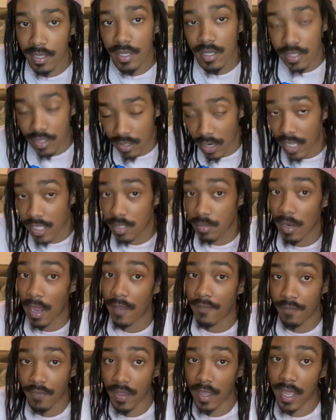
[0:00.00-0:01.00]
So that's why I
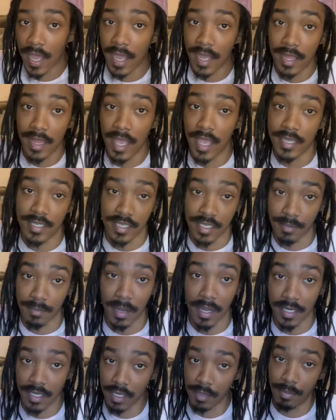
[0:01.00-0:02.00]
think Claxton is
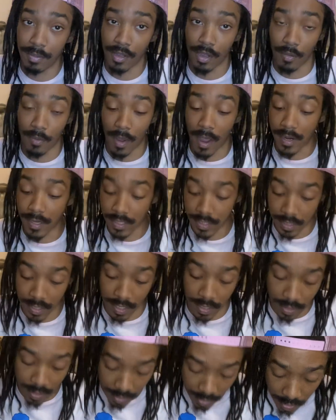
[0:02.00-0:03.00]
my DPOY this
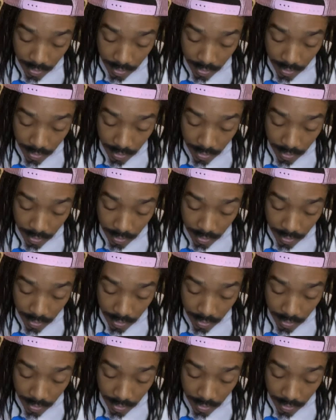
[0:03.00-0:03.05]
year.